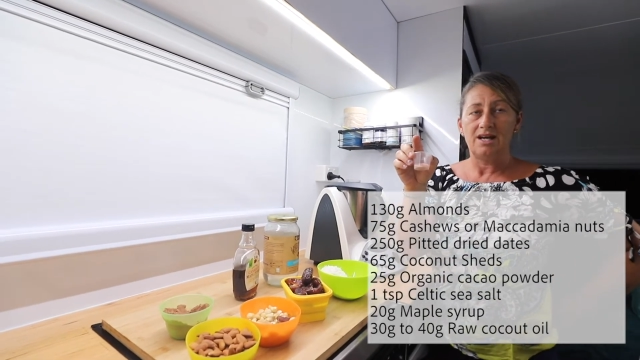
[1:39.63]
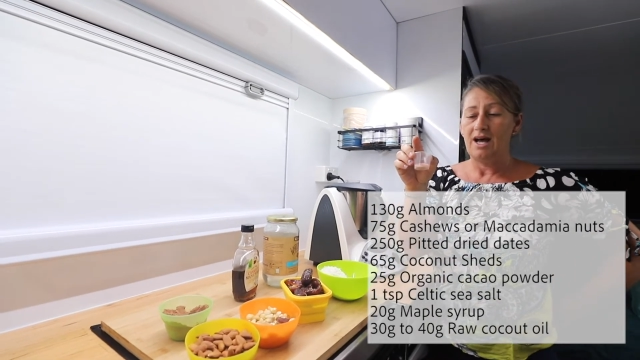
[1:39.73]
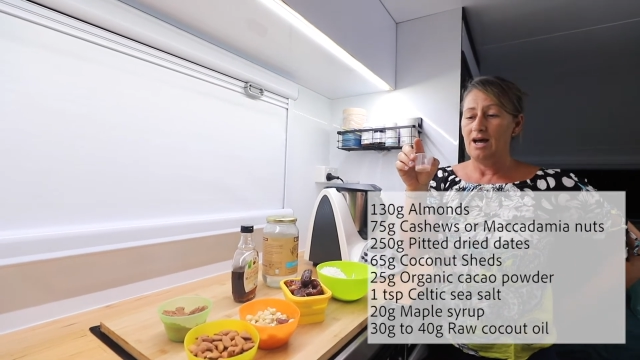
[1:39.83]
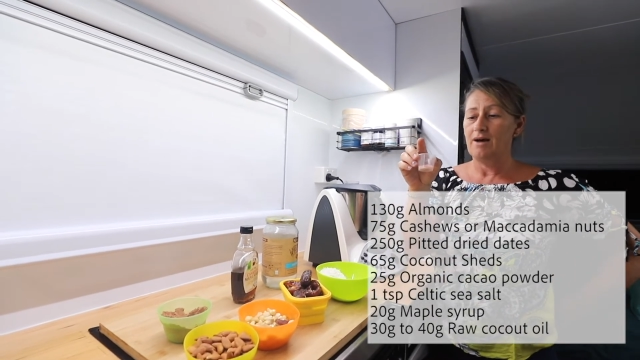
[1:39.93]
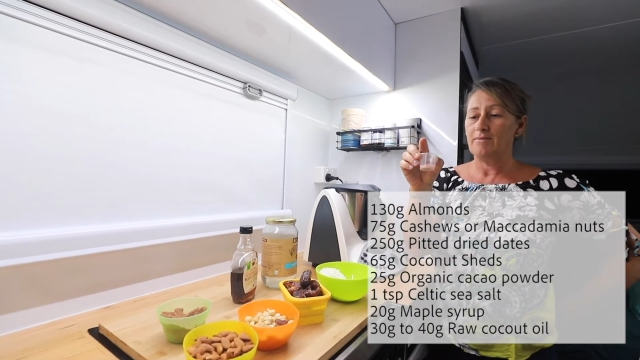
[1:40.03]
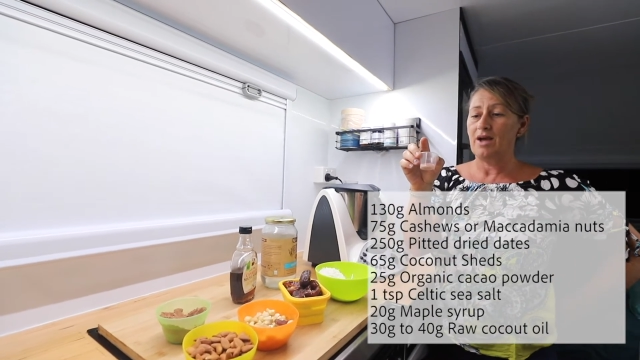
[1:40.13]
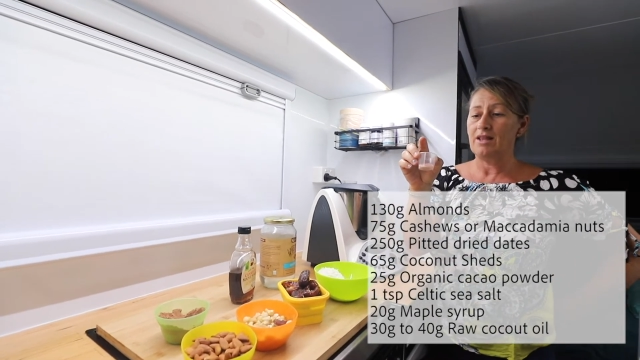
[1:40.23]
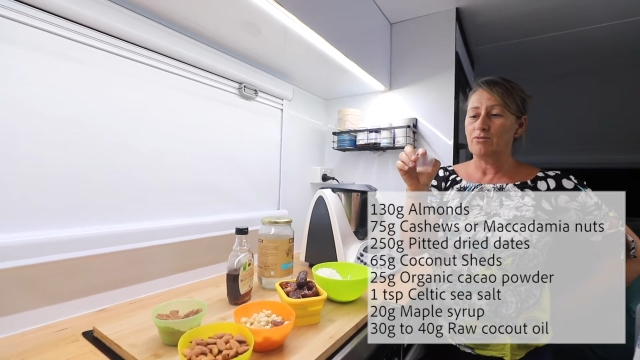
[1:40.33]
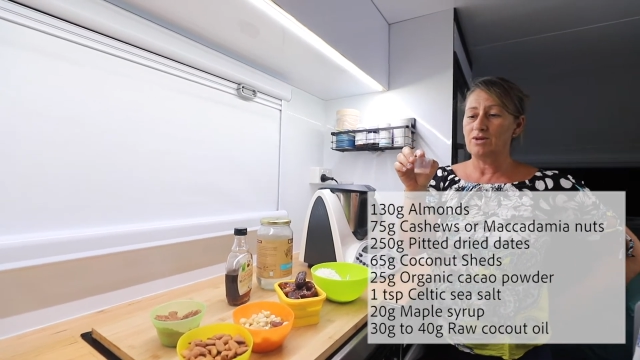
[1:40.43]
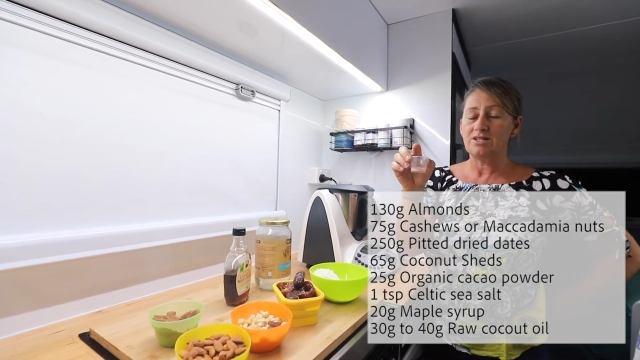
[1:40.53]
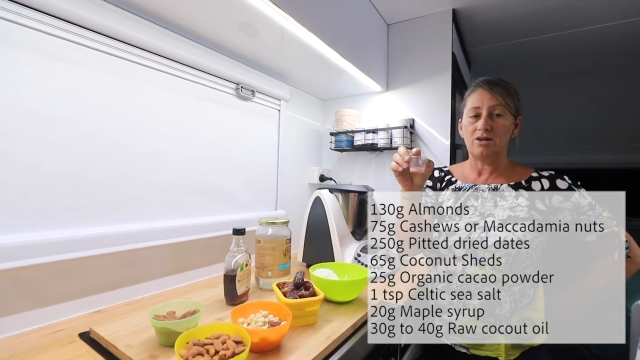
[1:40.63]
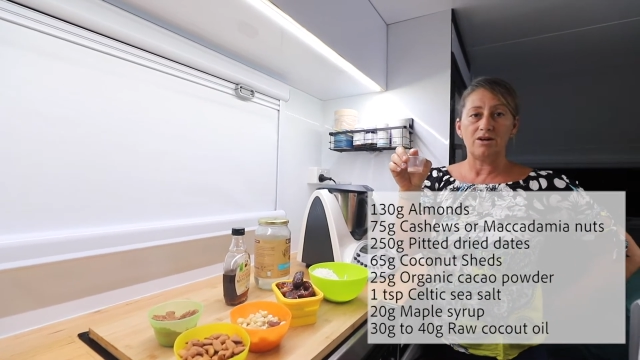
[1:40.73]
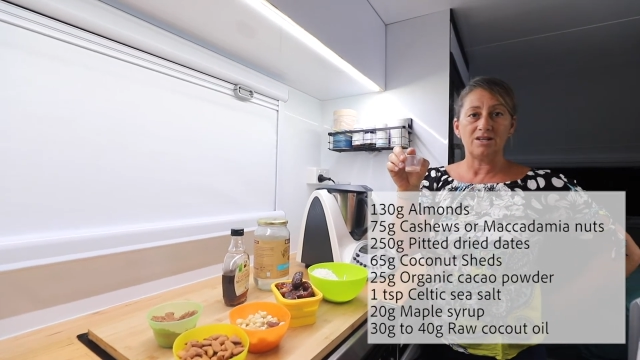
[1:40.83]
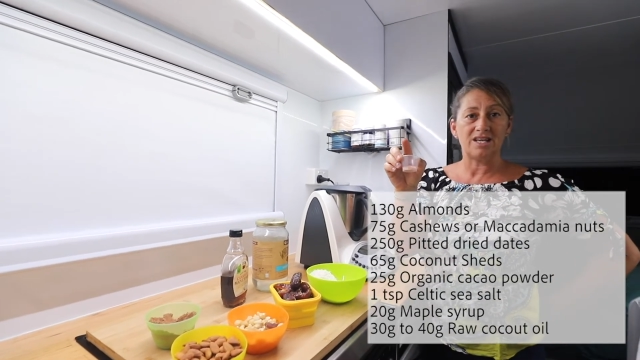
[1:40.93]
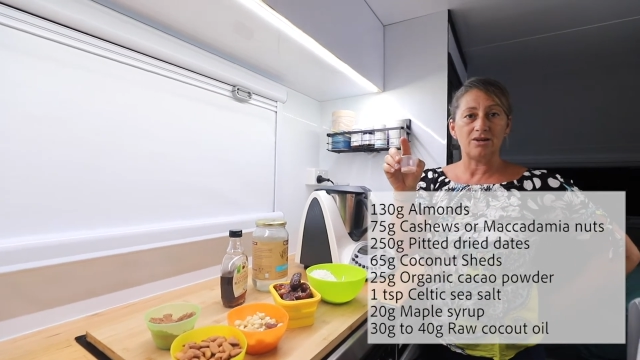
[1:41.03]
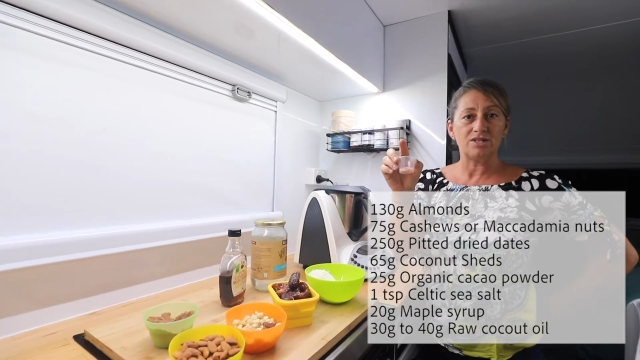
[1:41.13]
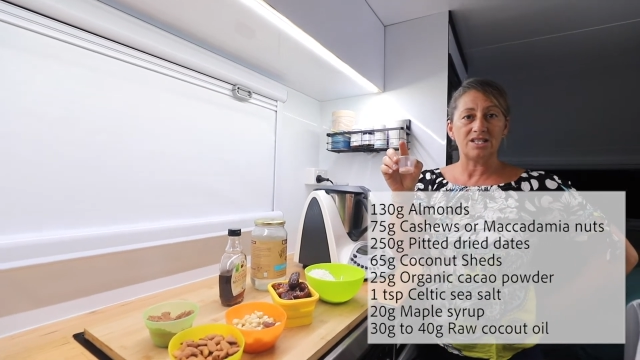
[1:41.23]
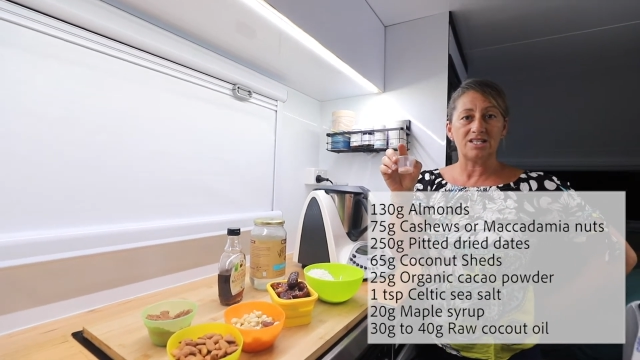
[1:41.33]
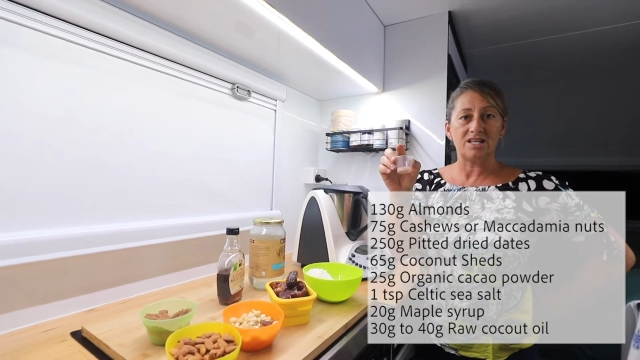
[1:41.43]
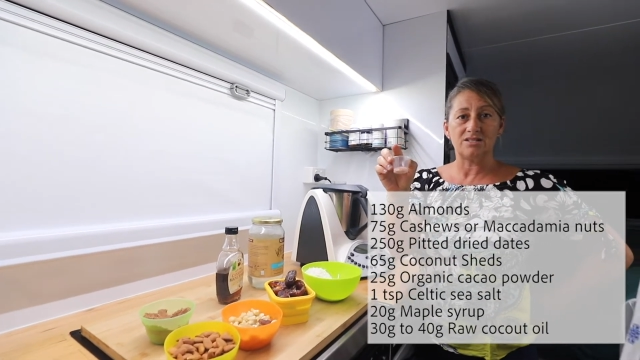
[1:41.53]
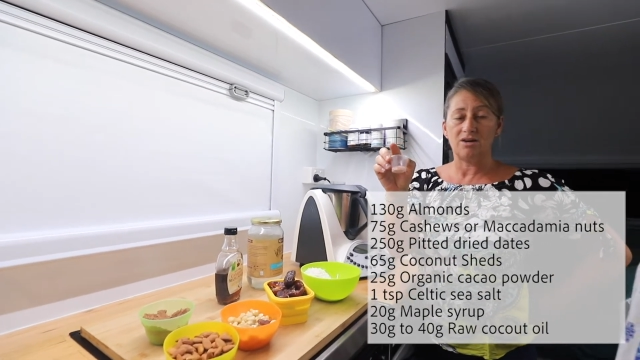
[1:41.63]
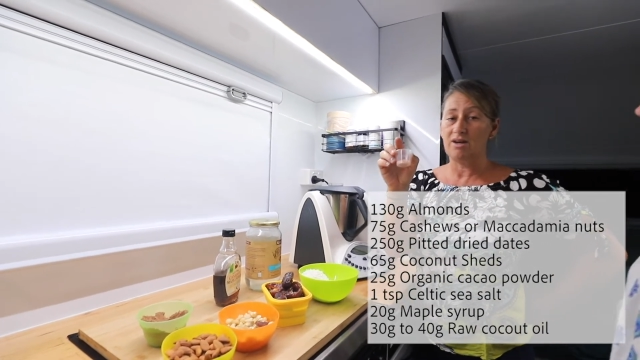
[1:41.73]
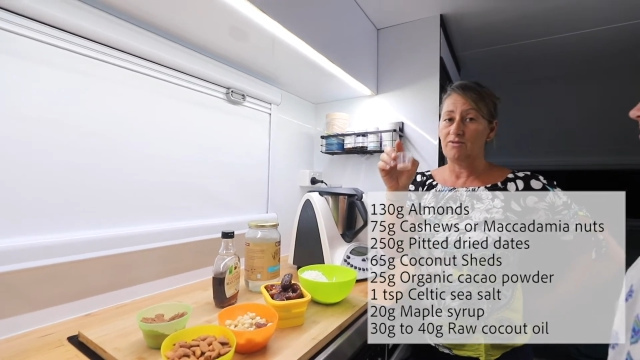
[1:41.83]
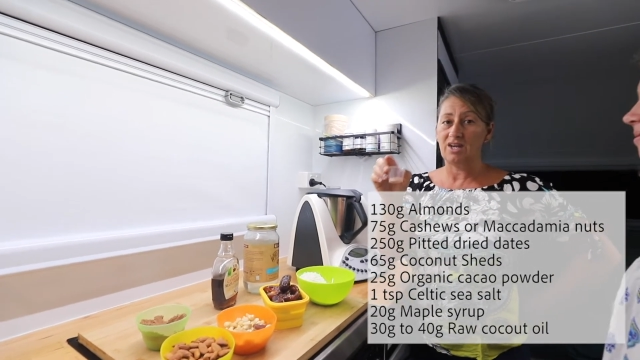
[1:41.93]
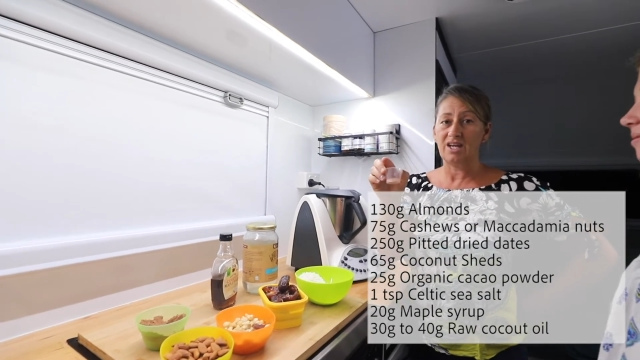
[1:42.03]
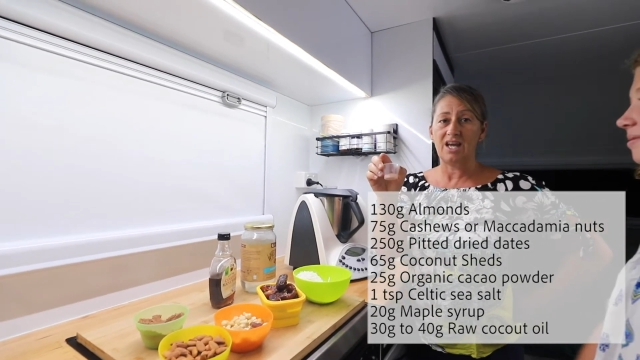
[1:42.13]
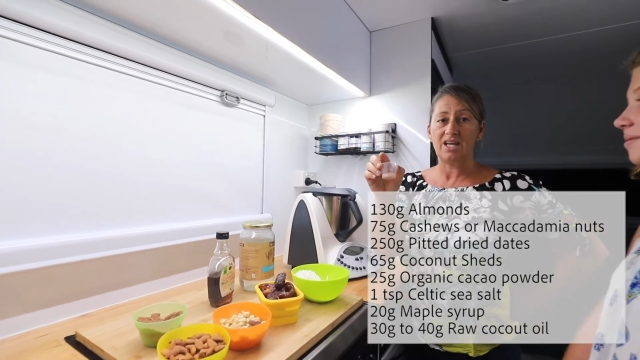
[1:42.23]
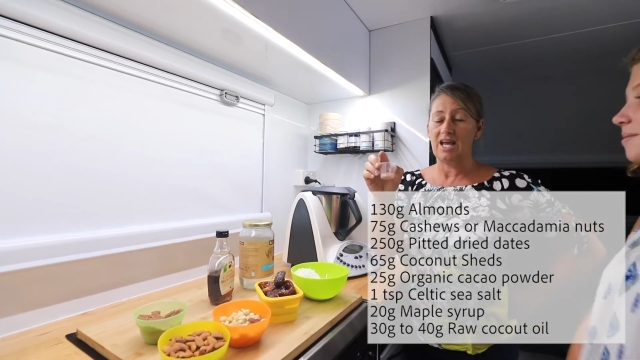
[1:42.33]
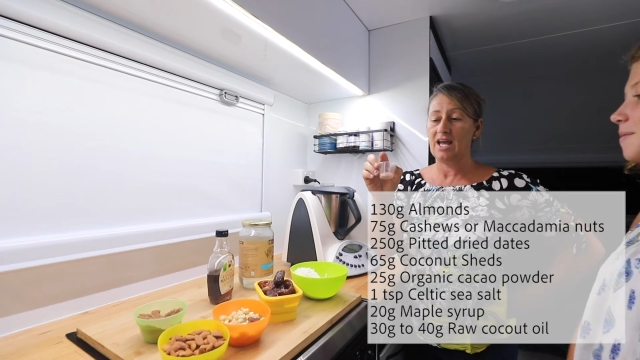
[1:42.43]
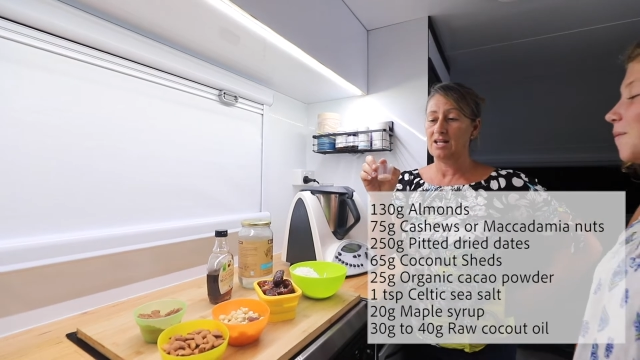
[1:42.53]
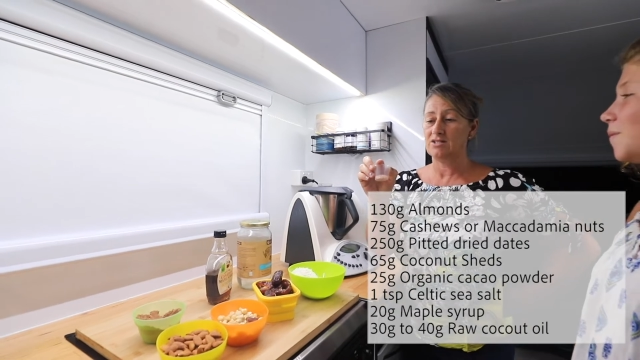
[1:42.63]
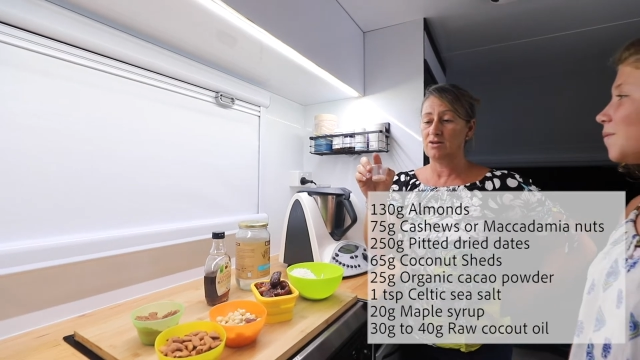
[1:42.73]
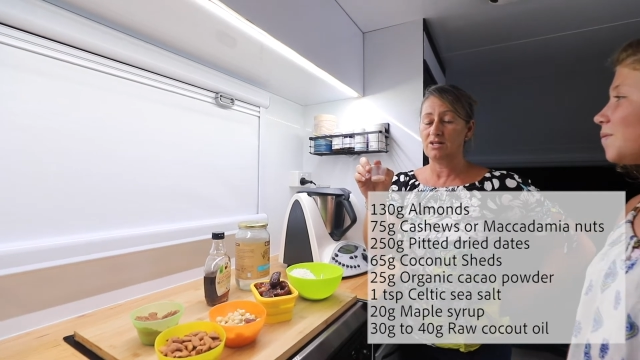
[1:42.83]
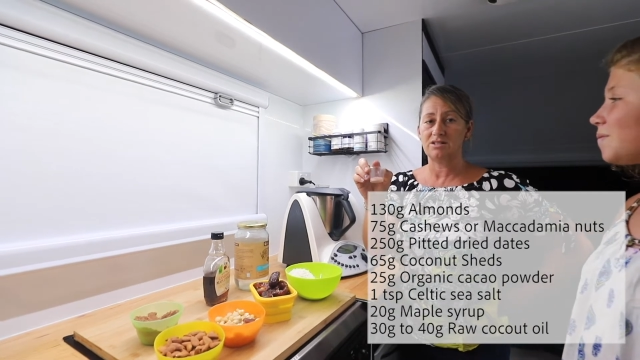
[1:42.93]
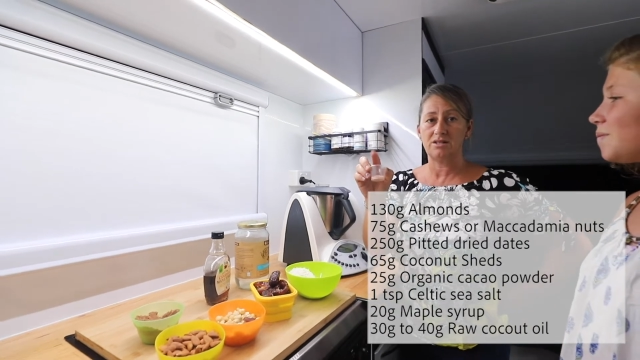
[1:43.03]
And the reason I like the Celtic sea salt, if you can get your hands on it,